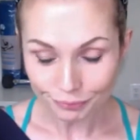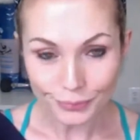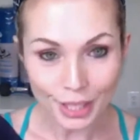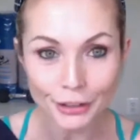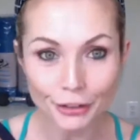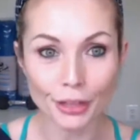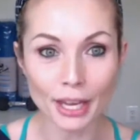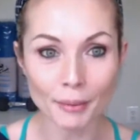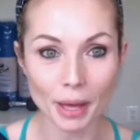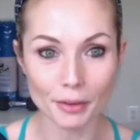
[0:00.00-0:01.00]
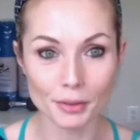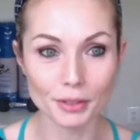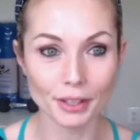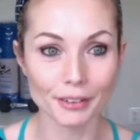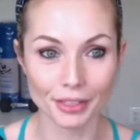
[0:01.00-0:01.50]
when you think about those
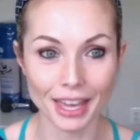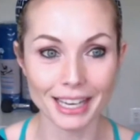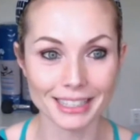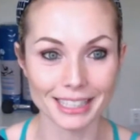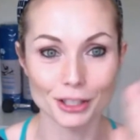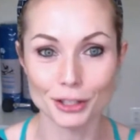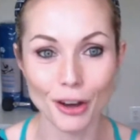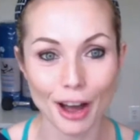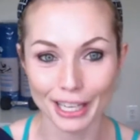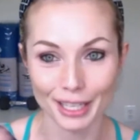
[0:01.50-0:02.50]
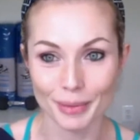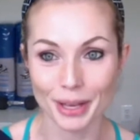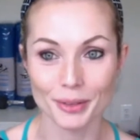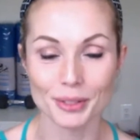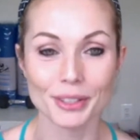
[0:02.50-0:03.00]
little things, just talking
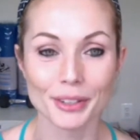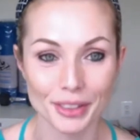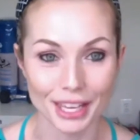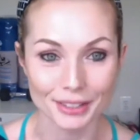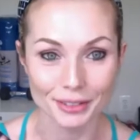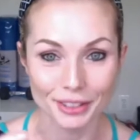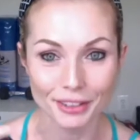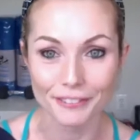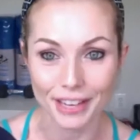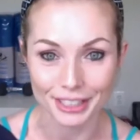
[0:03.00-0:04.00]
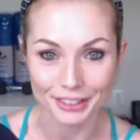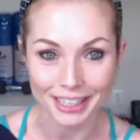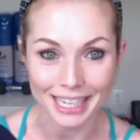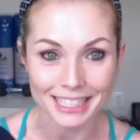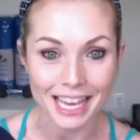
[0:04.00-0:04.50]
about those little things, those little
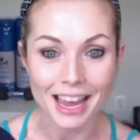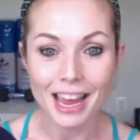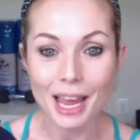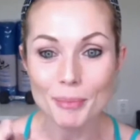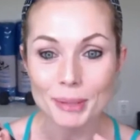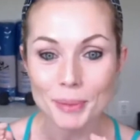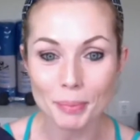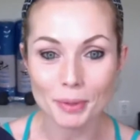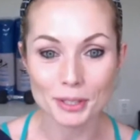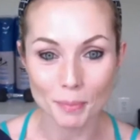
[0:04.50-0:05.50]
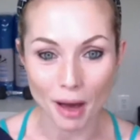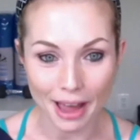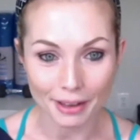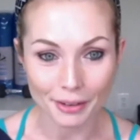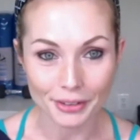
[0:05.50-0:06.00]
victories, it makes people
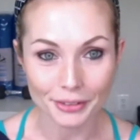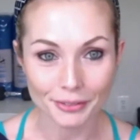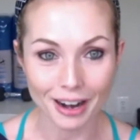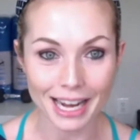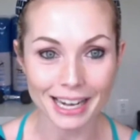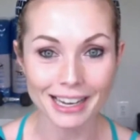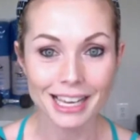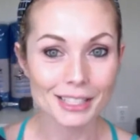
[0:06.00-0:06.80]
smile, right?